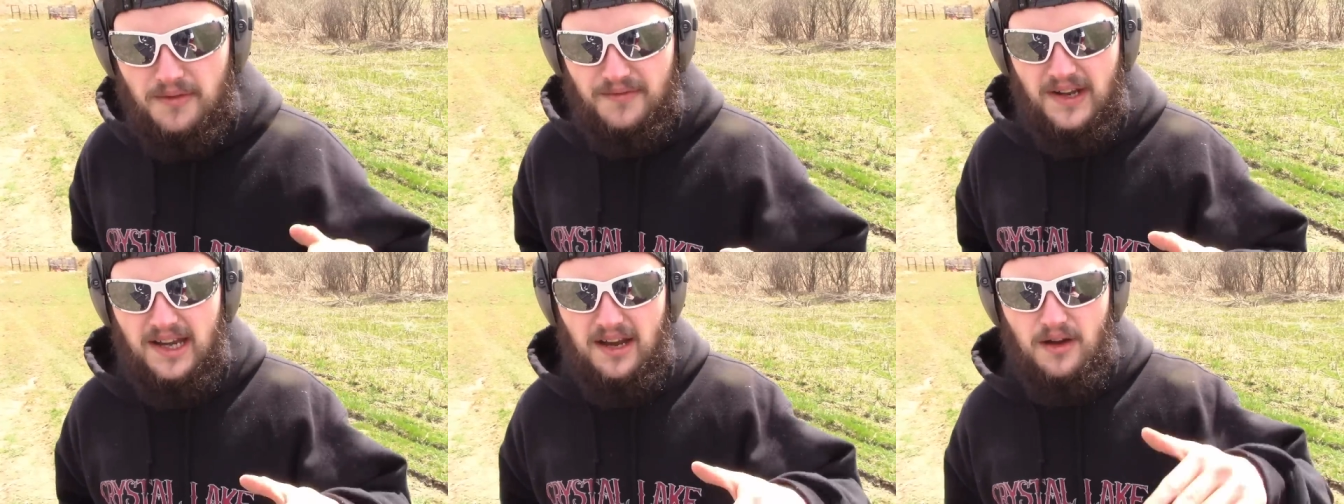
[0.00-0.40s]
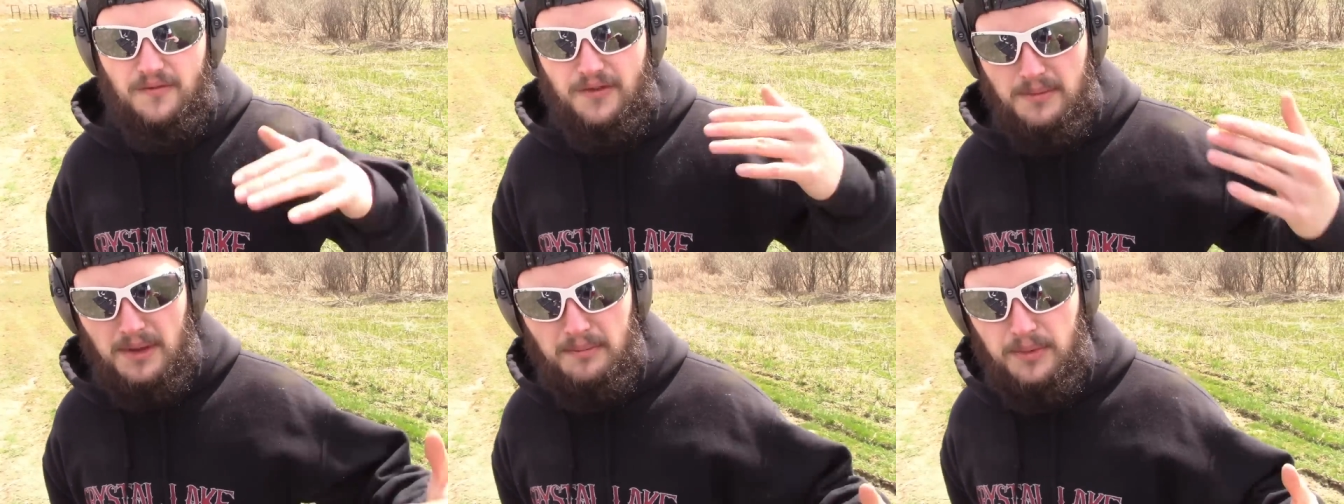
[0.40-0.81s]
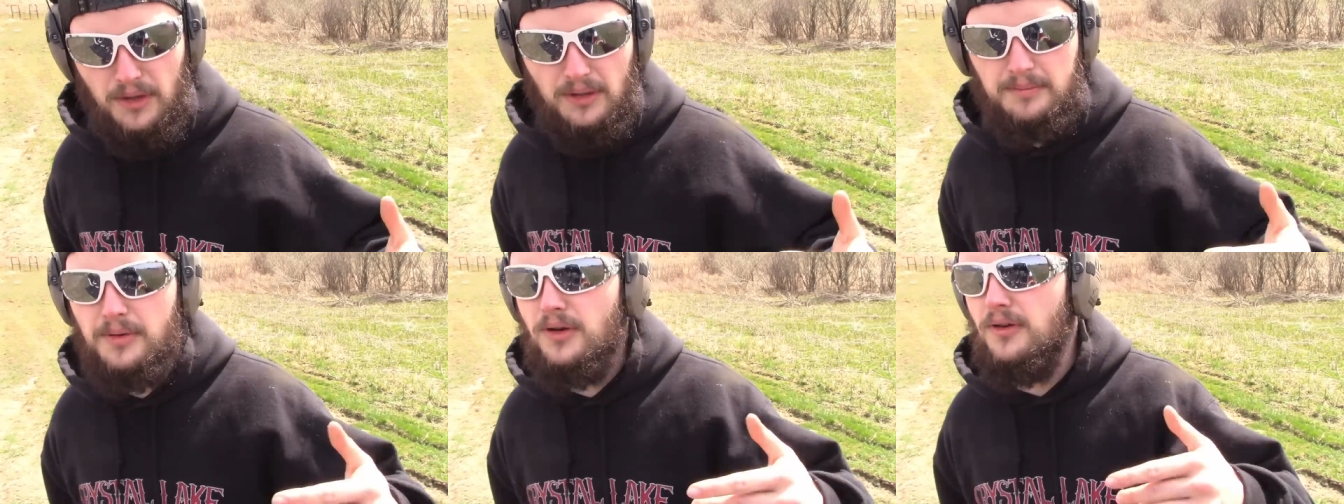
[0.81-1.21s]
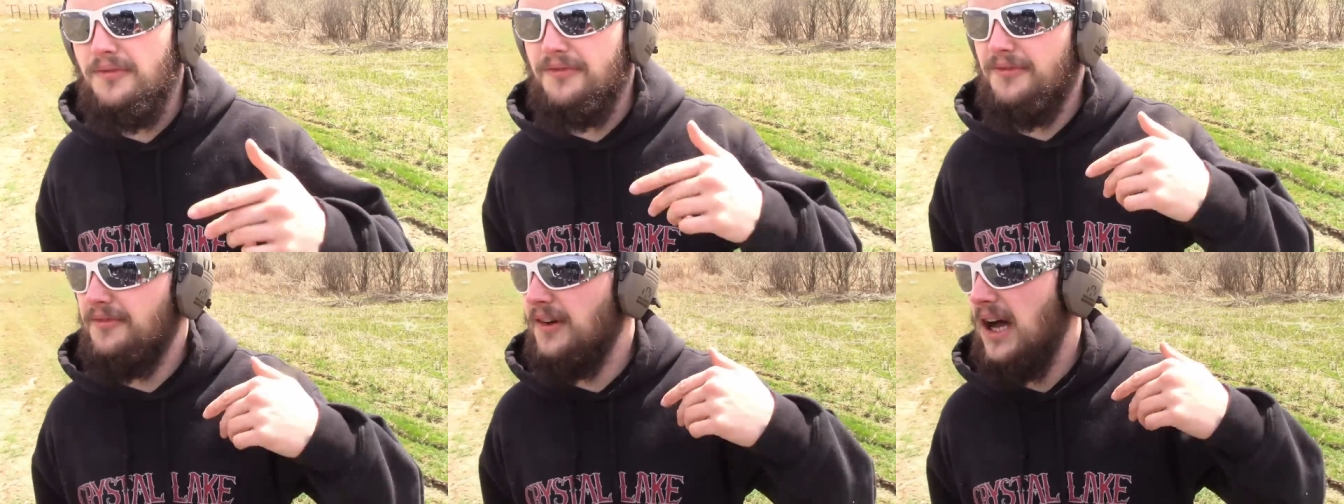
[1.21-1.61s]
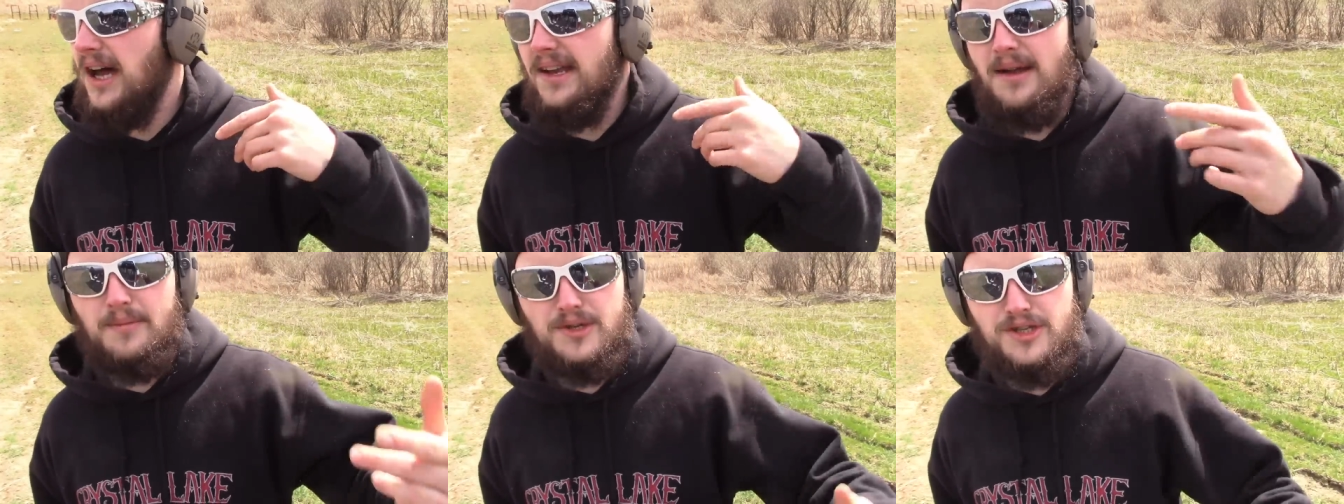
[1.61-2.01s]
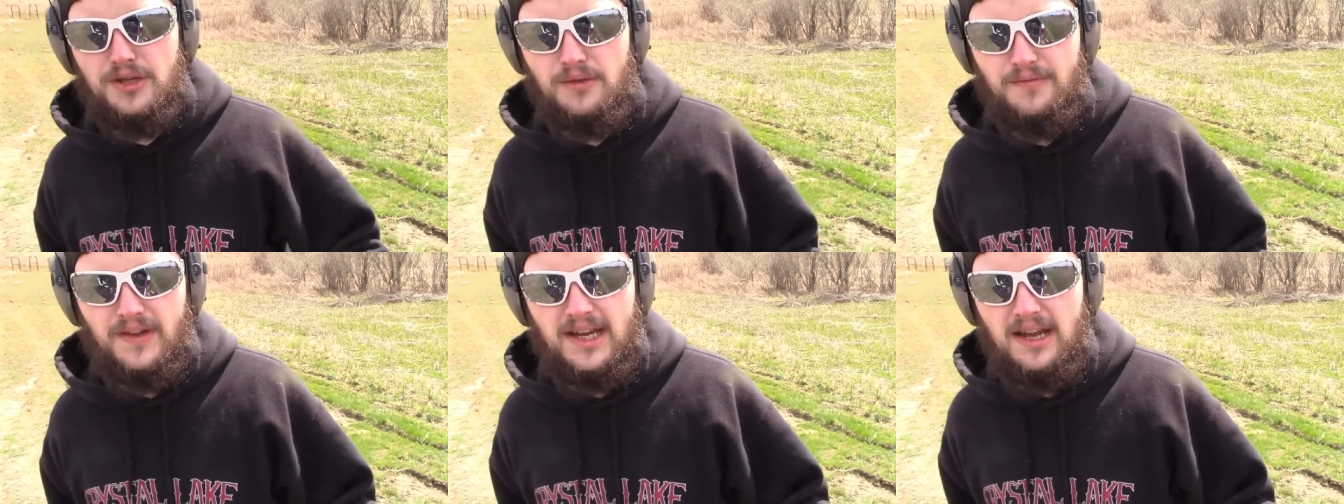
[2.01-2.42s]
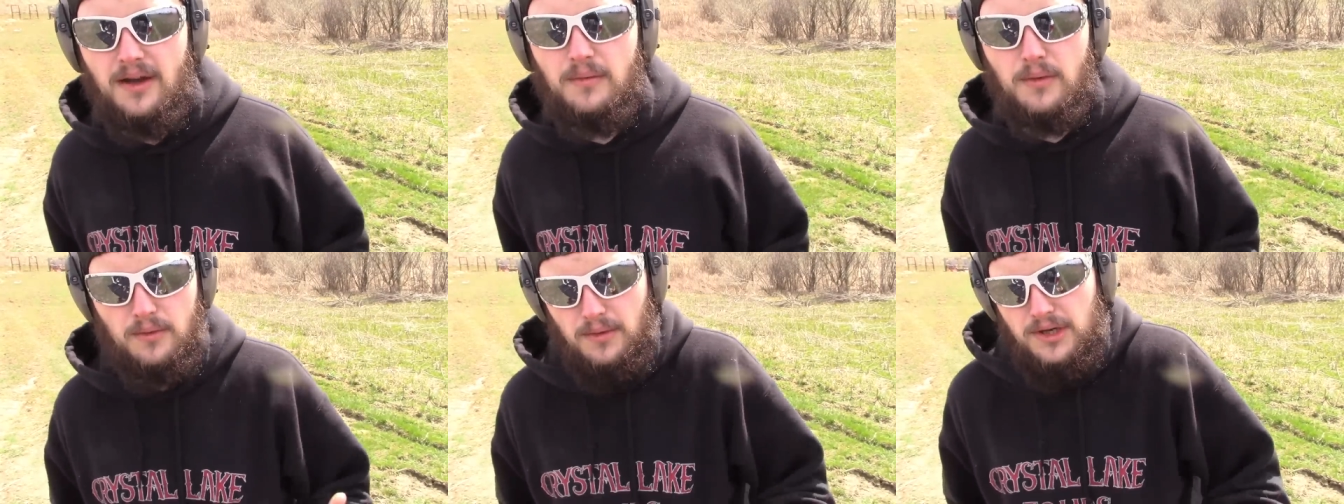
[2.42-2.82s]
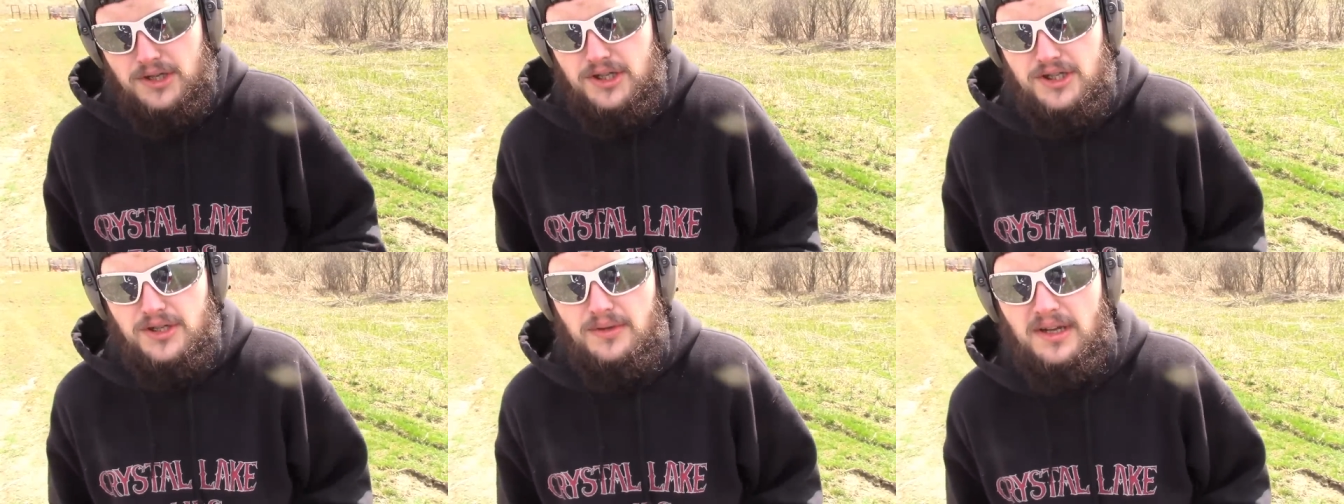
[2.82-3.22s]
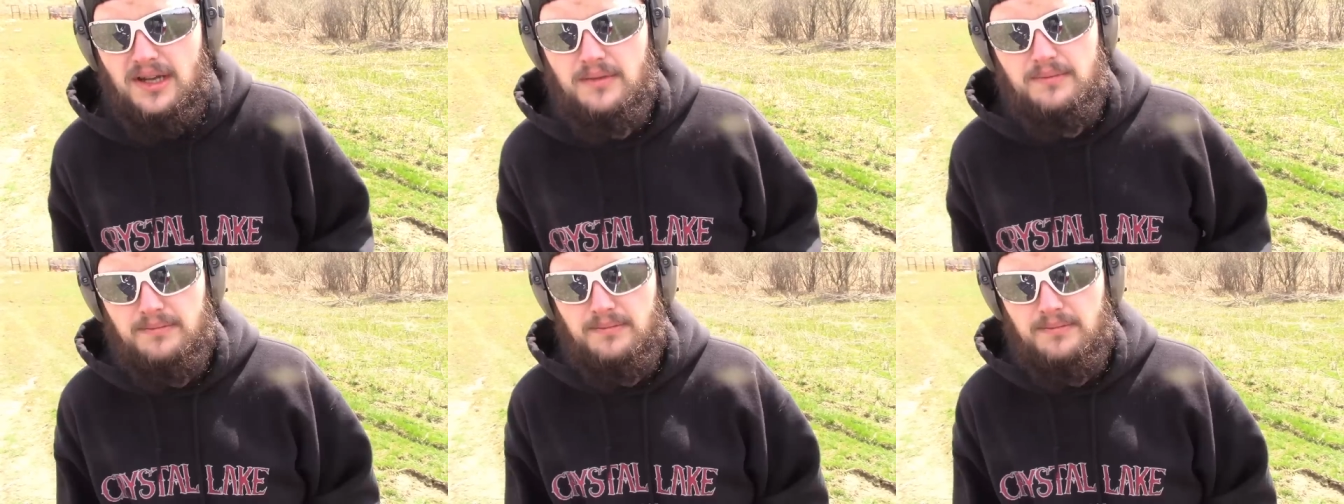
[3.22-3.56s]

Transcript: video from the bulletproof uh, number two video where we were just shooting a